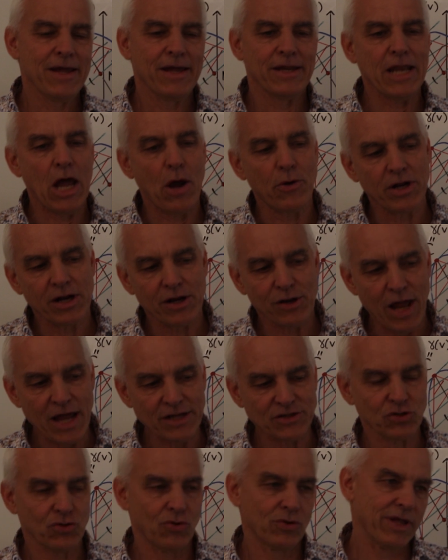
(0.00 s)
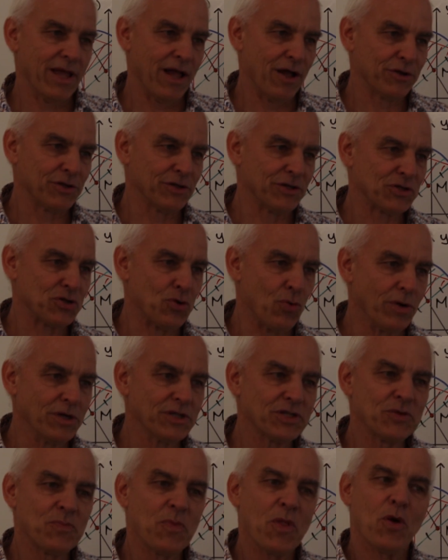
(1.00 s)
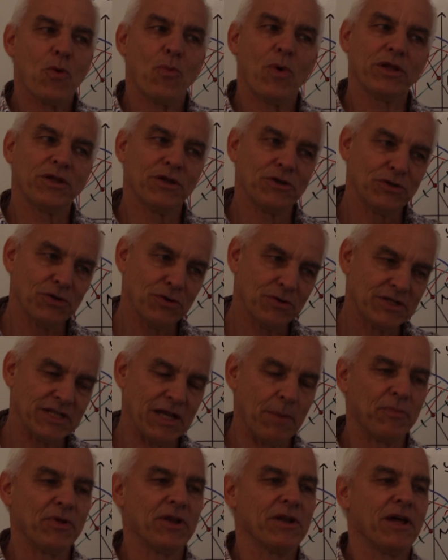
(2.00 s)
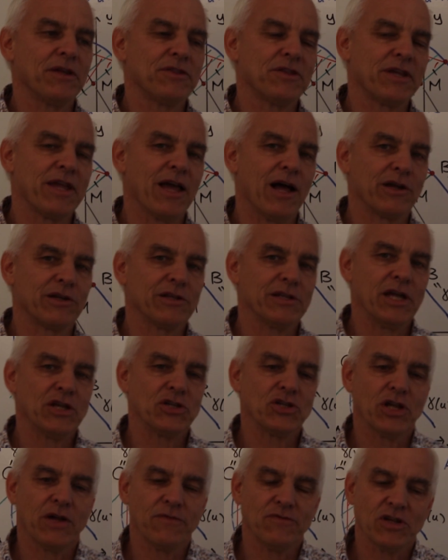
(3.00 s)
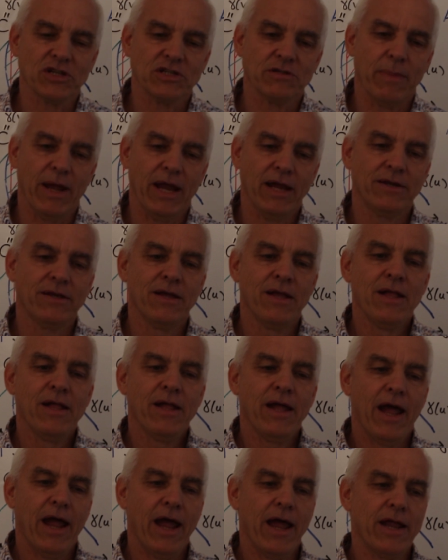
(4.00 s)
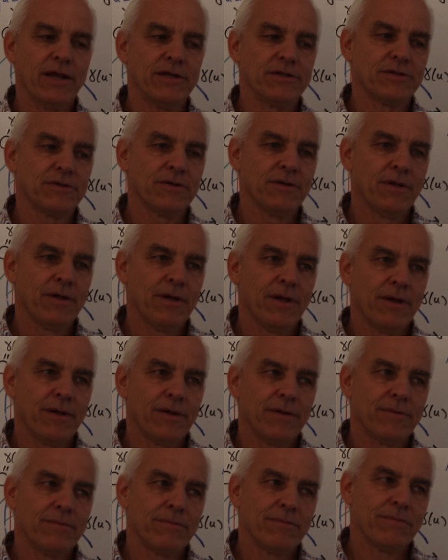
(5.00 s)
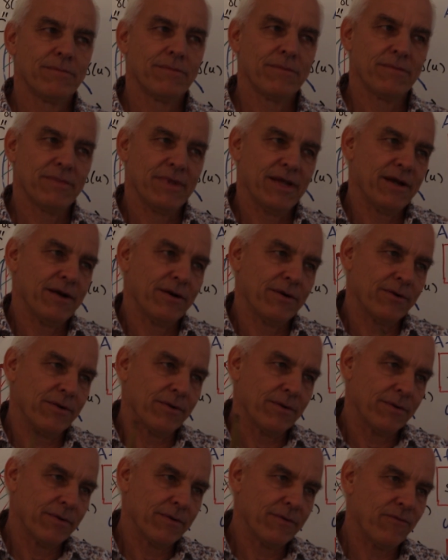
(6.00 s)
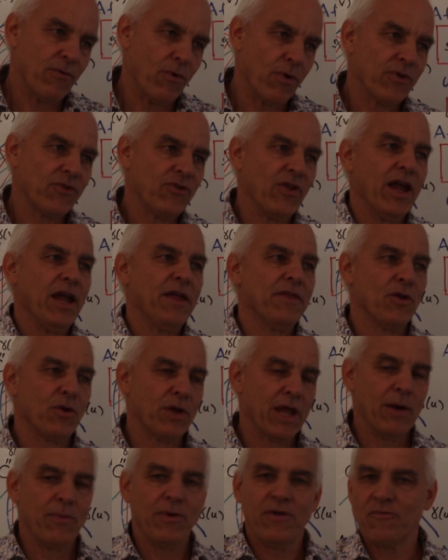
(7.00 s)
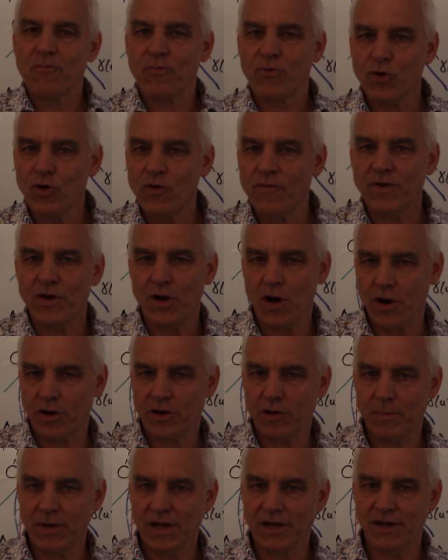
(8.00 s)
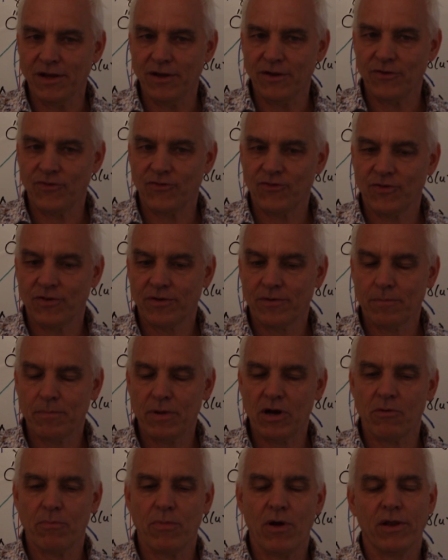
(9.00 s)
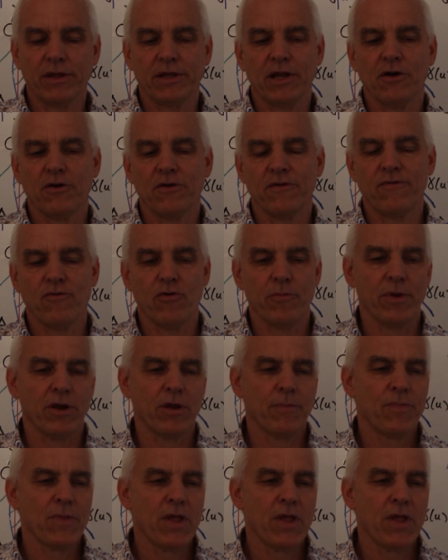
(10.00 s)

Now, in a classical calculus course, one could do something like the calculation I've just made, and therefore say that, okay, we've proven Archimedes' parabolic area formula.